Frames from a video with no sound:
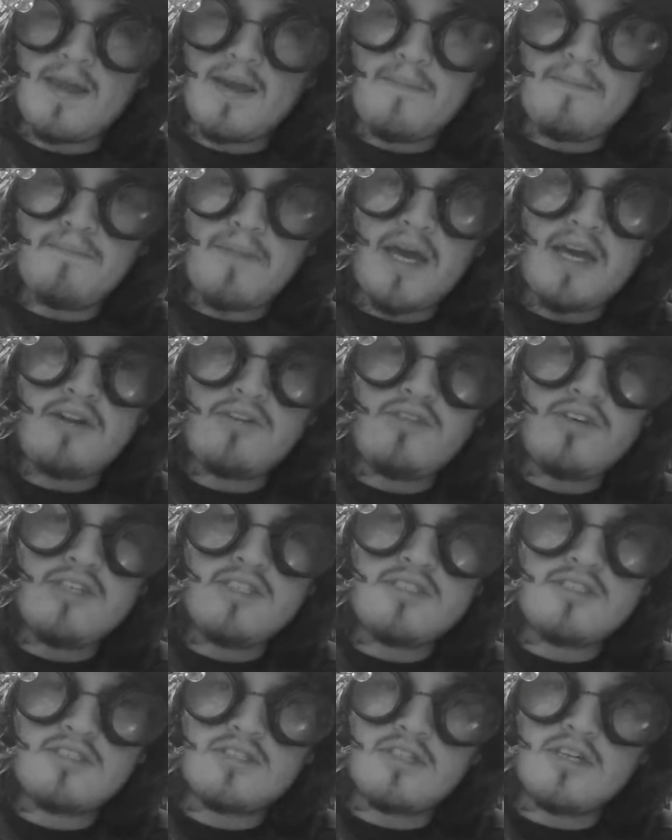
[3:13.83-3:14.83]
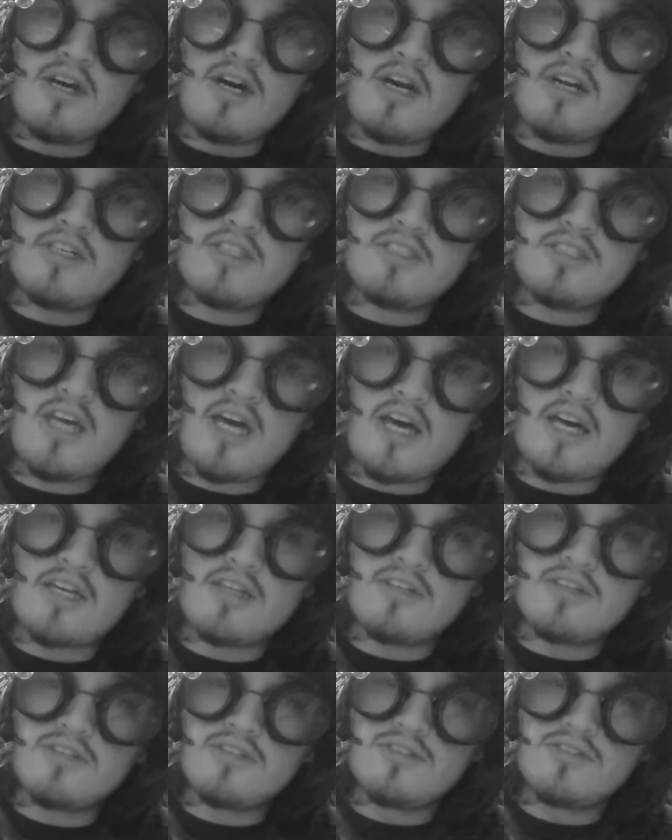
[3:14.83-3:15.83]
batteries are
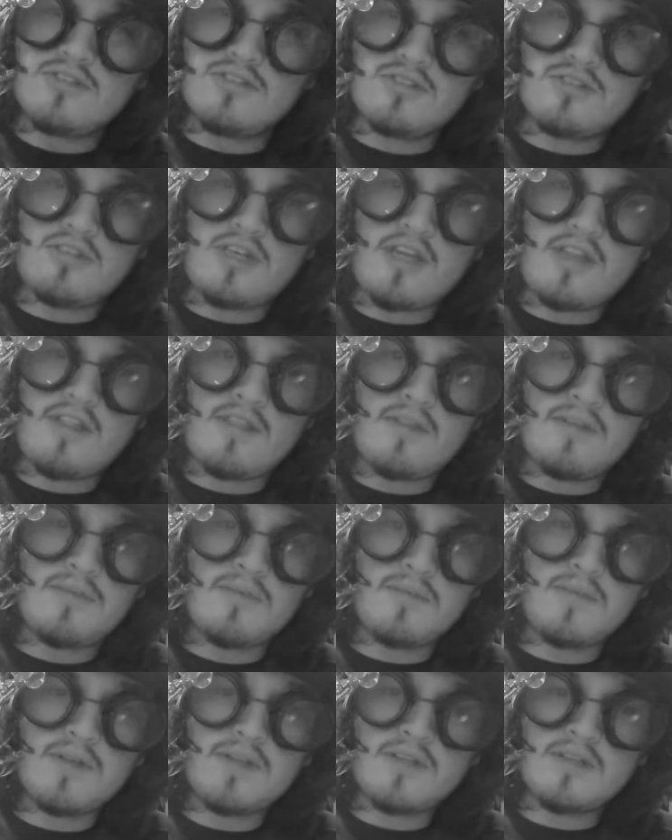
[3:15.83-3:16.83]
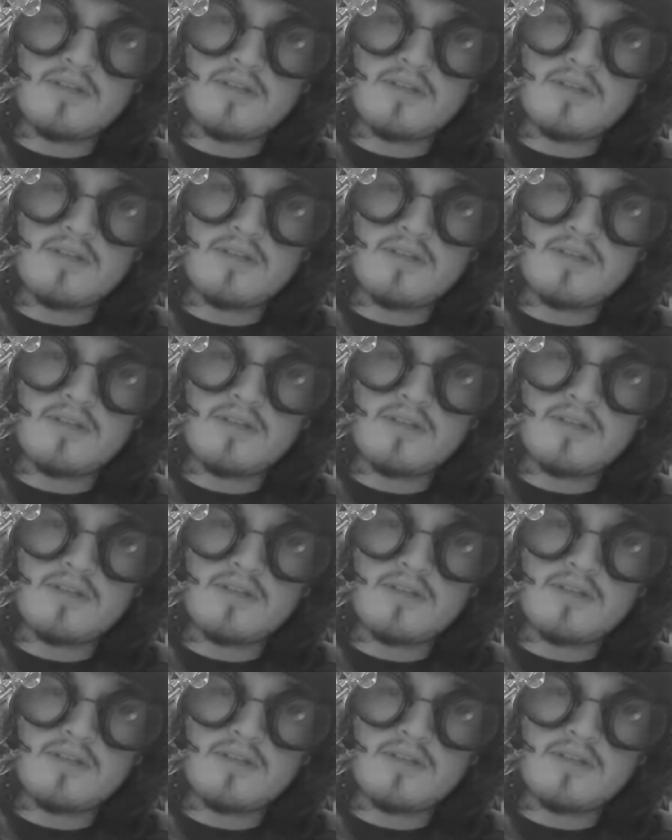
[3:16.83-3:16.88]
designed so that when